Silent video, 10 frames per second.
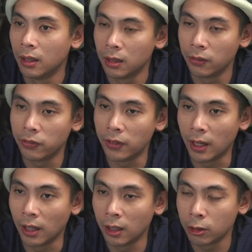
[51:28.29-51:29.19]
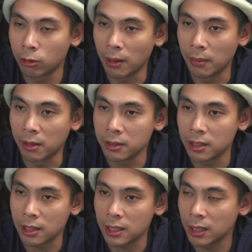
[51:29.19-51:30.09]
The Fjell tray mount
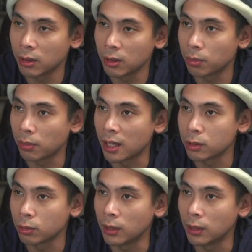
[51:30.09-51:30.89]
60 with brass